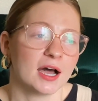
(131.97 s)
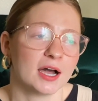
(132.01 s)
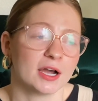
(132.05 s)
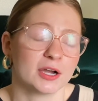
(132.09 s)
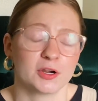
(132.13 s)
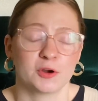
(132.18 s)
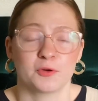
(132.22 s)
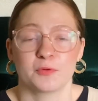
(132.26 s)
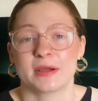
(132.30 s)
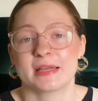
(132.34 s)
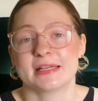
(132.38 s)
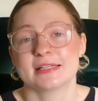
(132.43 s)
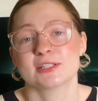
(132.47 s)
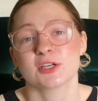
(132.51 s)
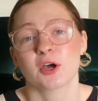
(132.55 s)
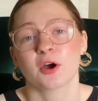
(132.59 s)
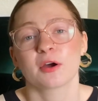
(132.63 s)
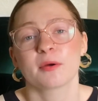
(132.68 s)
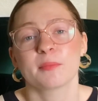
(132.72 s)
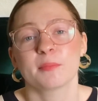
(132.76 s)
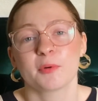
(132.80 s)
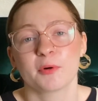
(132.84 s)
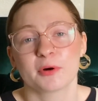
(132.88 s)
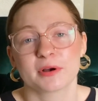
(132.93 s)
grades are
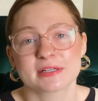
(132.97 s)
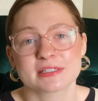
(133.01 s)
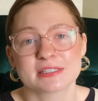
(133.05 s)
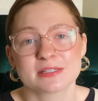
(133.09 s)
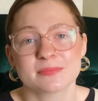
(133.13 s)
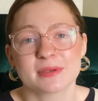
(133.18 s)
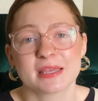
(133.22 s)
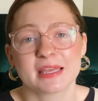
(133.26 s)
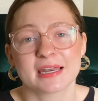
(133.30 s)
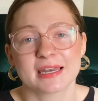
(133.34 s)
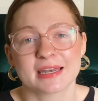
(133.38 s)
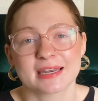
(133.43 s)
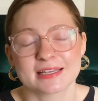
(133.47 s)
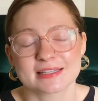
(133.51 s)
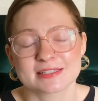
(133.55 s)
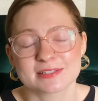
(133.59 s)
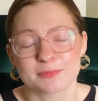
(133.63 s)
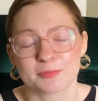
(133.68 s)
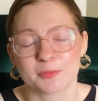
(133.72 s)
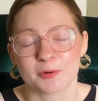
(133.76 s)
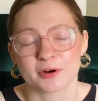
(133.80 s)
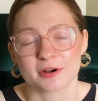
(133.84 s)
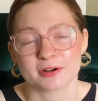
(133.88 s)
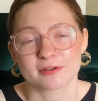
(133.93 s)
important to me and it is
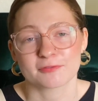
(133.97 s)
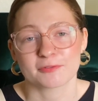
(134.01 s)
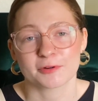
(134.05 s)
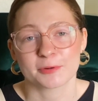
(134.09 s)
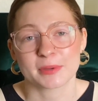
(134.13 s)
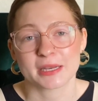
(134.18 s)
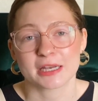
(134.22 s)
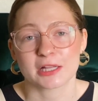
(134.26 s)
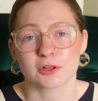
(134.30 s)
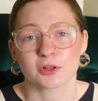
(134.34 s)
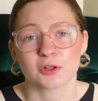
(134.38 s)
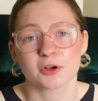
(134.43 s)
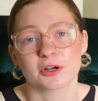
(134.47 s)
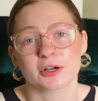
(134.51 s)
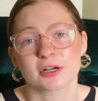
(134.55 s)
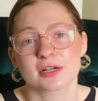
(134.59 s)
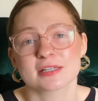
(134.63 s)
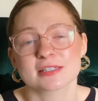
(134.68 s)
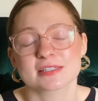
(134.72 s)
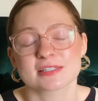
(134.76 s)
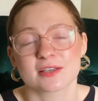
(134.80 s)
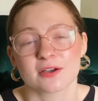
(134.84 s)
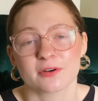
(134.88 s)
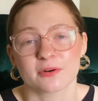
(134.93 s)
important for me to learn.
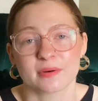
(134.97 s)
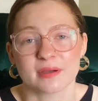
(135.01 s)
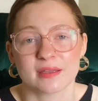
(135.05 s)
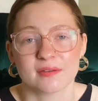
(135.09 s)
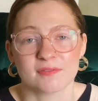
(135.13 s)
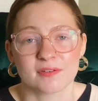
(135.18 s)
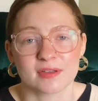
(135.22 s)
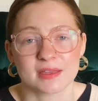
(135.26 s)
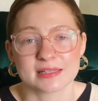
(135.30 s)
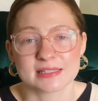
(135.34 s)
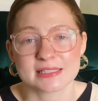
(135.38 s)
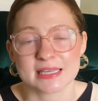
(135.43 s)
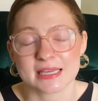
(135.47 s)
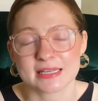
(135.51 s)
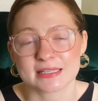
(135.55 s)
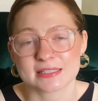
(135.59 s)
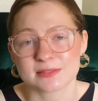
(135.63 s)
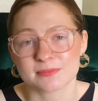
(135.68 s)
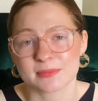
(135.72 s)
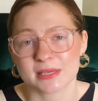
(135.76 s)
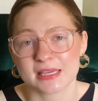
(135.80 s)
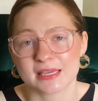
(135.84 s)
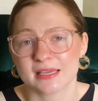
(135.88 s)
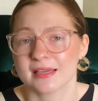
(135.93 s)
So if it takes
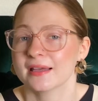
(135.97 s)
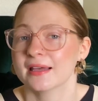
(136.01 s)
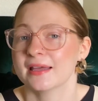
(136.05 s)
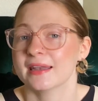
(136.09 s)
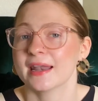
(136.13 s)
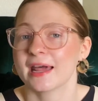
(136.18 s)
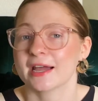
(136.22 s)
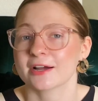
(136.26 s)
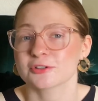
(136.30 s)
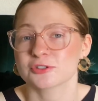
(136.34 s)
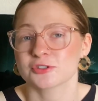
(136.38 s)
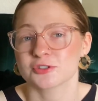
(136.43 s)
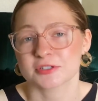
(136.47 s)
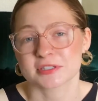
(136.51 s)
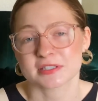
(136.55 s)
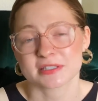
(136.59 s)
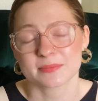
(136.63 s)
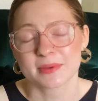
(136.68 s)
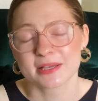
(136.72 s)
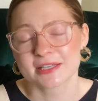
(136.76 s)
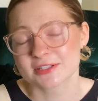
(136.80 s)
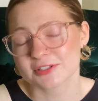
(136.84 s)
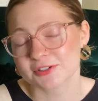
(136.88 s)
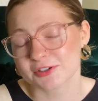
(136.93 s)
me an extra
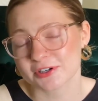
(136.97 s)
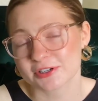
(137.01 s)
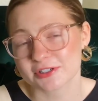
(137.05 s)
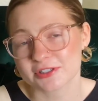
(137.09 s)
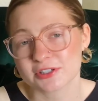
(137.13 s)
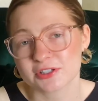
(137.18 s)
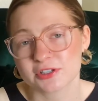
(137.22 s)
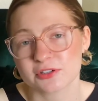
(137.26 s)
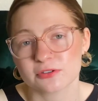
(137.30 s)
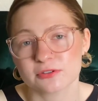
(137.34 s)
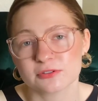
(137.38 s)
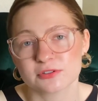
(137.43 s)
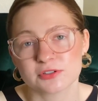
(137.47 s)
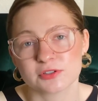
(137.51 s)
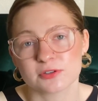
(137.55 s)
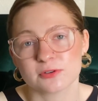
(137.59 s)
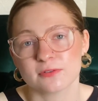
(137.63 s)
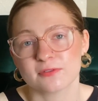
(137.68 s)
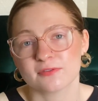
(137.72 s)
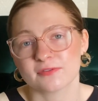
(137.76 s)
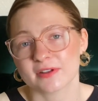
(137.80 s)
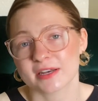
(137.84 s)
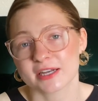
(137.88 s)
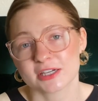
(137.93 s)
semester or two to
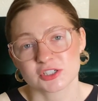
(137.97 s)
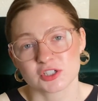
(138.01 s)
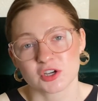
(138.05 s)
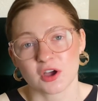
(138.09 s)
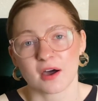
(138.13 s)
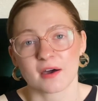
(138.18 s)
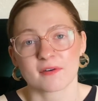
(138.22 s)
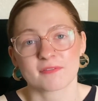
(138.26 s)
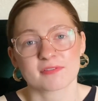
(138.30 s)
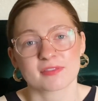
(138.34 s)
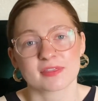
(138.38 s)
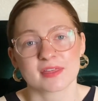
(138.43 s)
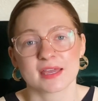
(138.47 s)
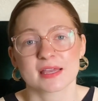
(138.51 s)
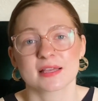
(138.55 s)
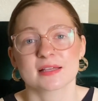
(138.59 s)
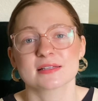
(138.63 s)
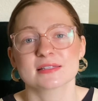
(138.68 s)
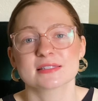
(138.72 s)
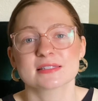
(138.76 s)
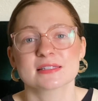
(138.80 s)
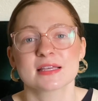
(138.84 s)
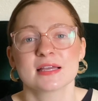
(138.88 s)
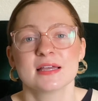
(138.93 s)
finish off
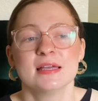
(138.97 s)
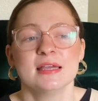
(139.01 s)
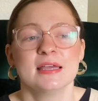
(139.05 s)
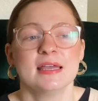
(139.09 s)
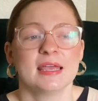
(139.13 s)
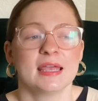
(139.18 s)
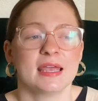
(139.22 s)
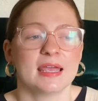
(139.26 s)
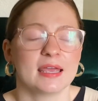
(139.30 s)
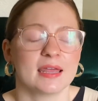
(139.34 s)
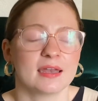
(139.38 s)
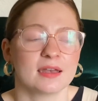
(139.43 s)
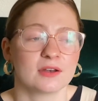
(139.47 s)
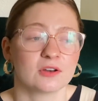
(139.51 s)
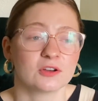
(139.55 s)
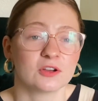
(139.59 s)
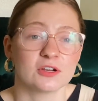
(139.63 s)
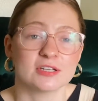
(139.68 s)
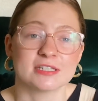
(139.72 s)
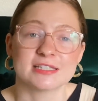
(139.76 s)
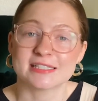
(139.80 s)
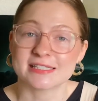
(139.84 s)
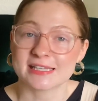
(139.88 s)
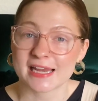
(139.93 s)
things in
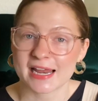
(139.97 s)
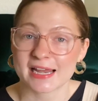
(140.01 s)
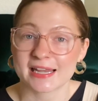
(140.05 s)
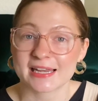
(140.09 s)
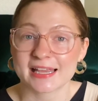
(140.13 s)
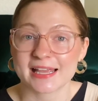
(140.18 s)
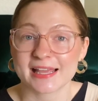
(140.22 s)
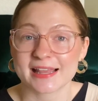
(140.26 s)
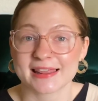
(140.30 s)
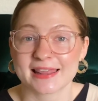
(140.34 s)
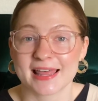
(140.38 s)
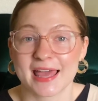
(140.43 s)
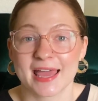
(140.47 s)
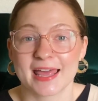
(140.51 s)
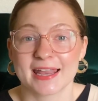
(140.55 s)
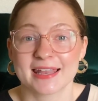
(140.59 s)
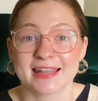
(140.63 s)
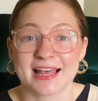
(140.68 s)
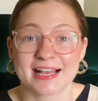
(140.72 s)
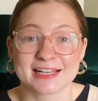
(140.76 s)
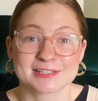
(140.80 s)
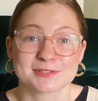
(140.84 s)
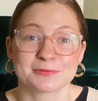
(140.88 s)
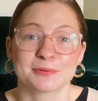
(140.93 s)
good standing, then
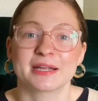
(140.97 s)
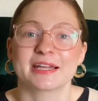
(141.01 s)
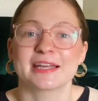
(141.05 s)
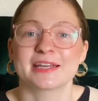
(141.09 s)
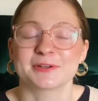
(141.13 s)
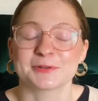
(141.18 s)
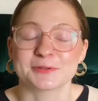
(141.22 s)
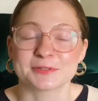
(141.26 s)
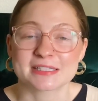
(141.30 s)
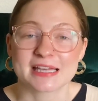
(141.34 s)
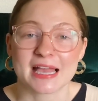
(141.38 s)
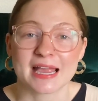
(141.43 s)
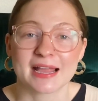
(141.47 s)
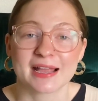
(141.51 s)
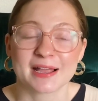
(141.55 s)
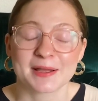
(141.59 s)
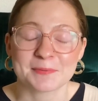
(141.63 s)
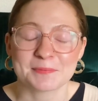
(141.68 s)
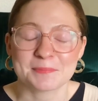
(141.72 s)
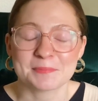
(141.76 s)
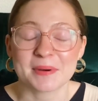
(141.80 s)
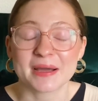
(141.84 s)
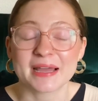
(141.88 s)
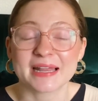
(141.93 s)
that's what it'll take.
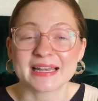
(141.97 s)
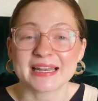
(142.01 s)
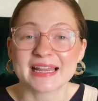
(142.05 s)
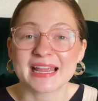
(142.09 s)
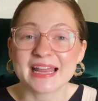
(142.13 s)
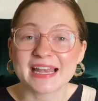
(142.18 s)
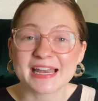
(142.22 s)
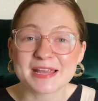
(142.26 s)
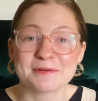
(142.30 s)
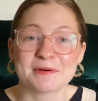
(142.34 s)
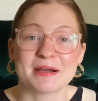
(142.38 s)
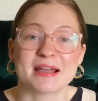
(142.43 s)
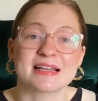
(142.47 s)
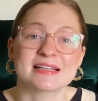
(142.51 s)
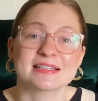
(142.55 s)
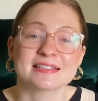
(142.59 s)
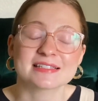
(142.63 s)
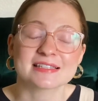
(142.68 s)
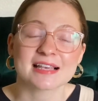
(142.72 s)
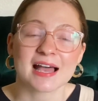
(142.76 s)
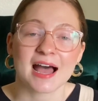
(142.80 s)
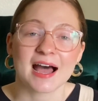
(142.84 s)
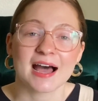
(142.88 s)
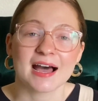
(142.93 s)
But anyways,
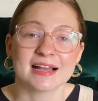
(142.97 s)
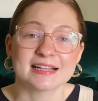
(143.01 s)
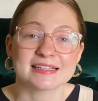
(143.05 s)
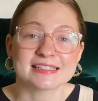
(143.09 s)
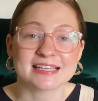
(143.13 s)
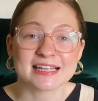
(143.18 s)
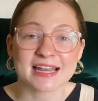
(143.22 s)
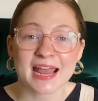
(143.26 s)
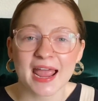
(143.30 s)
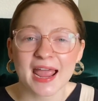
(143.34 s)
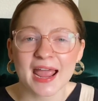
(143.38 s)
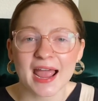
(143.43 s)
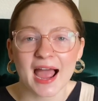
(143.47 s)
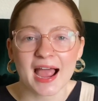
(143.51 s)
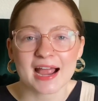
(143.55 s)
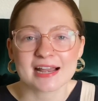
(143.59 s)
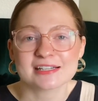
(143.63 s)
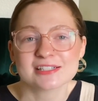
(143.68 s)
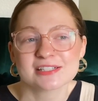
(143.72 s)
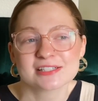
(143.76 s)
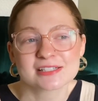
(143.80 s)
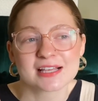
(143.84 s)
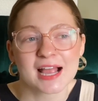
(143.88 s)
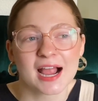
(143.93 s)
today I
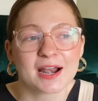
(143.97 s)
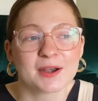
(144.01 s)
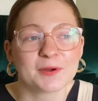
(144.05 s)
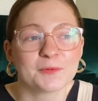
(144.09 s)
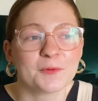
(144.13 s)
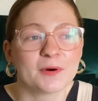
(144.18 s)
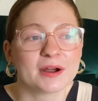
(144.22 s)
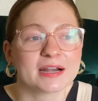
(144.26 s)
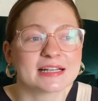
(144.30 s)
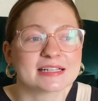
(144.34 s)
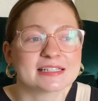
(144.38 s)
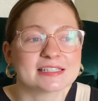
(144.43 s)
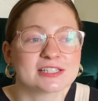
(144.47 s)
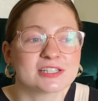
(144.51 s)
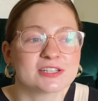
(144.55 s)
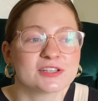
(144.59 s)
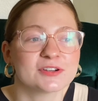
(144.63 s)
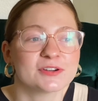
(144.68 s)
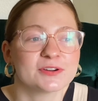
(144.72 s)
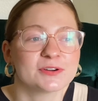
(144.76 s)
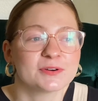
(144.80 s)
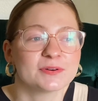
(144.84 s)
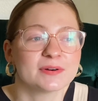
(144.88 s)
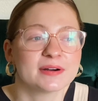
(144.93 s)
just kind of wanted
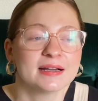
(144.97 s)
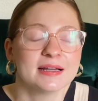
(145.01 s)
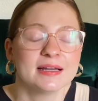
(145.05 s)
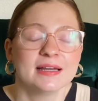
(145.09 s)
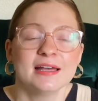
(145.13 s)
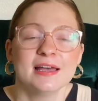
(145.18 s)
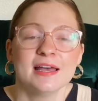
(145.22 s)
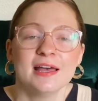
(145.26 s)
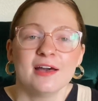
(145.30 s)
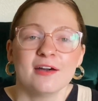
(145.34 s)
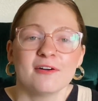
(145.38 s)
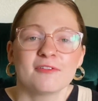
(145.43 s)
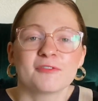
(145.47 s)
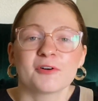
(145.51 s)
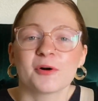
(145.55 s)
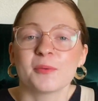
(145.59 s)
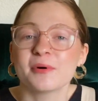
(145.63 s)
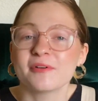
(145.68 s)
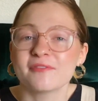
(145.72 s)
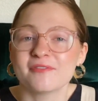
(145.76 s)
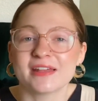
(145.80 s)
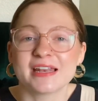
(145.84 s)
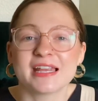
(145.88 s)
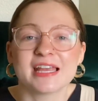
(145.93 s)
to film a
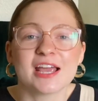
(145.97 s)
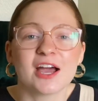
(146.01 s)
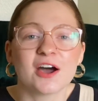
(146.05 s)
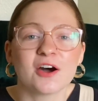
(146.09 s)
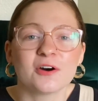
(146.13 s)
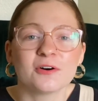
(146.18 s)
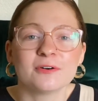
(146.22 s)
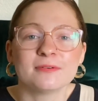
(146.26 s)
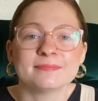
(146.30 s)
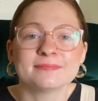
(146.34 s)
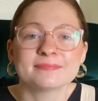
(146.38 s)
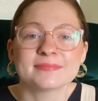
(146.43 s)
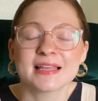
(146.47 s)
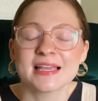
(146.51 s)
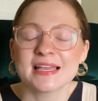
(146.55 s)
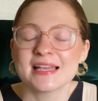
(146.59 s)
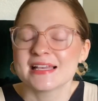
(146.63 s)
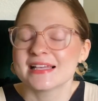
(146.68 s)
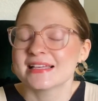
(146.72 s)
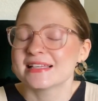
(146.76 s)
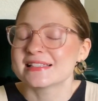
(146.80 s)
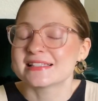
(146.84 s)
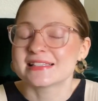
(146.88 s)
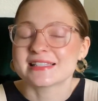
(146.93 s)
video,
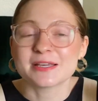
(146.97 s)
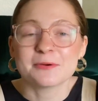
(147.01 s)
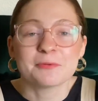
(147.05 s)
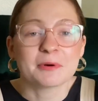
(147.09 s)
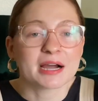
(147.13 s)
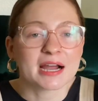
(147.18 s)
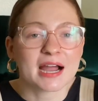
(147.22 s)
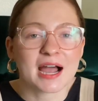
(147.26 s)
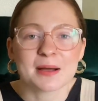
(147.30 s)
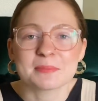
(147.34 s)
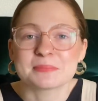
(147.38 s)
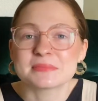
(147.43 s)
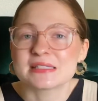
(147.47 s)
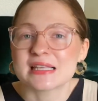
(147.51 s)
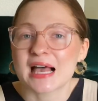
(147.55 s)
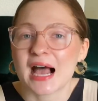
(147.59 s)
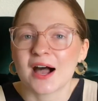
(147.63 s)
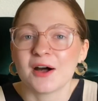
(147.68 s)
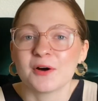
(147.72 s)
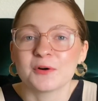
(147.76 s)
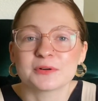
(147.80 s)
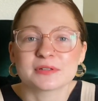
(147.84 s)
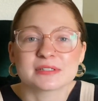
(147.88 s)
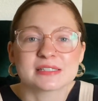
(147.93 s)
see what comes
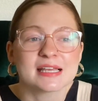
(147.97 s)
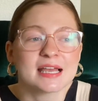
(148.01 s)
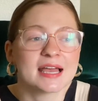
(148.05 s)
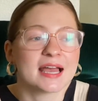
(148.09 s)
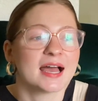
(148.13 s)
out.